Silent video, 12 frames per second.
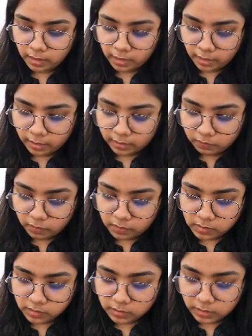And if I
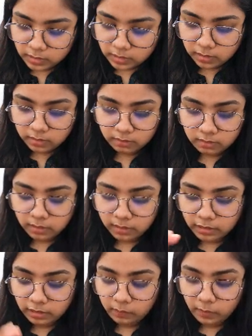just keep
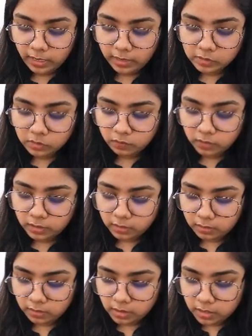x over
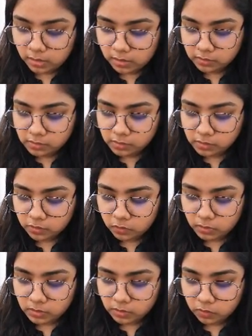here, so it's just going to
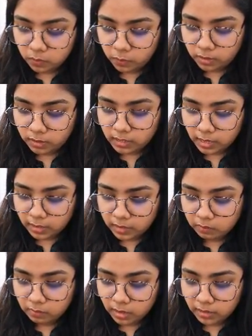be
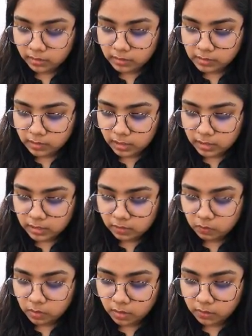0.9 minus
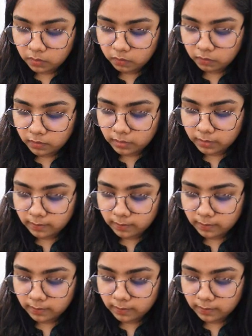81 over